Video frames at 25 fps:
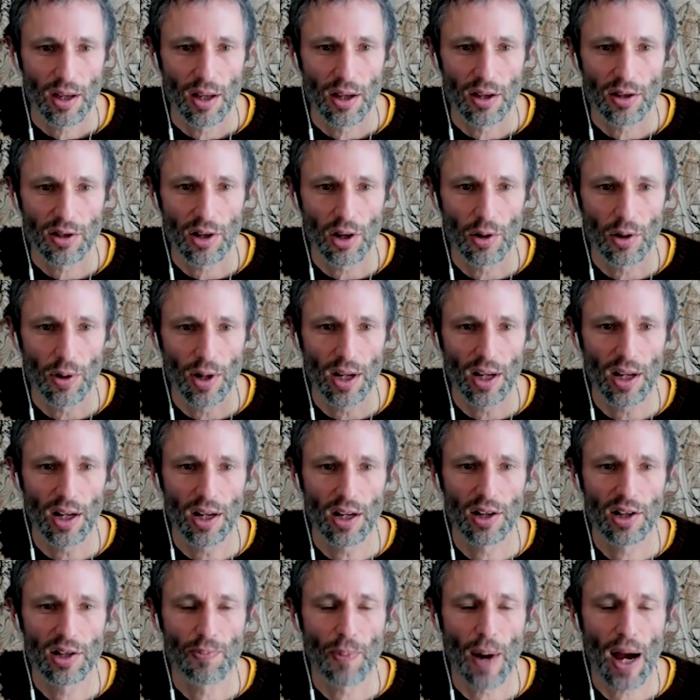So it
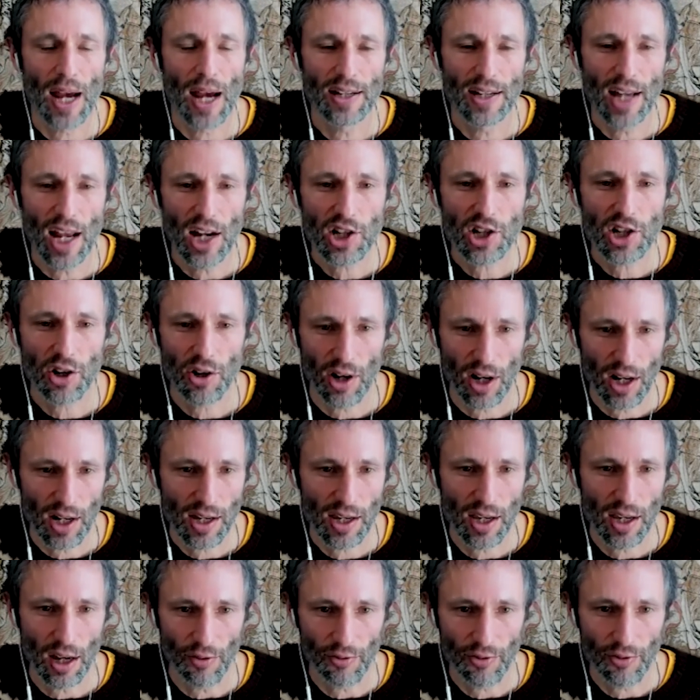is by nature a
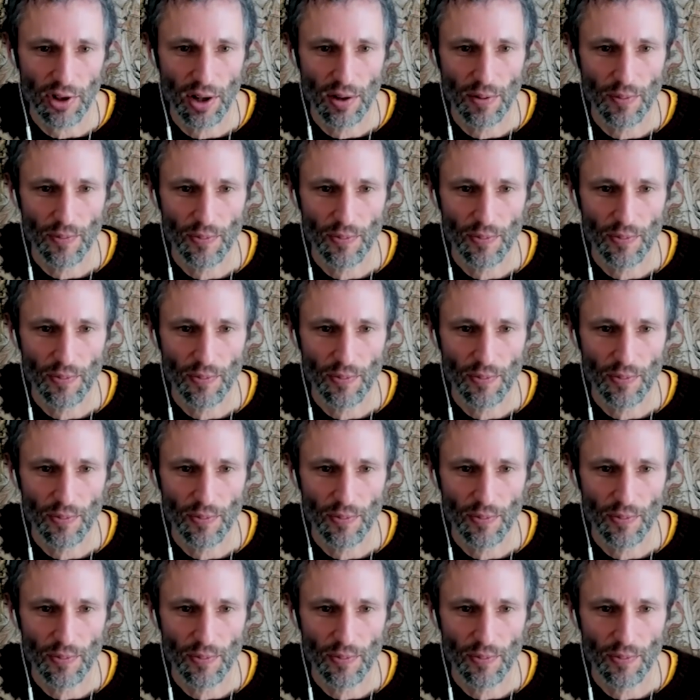gift.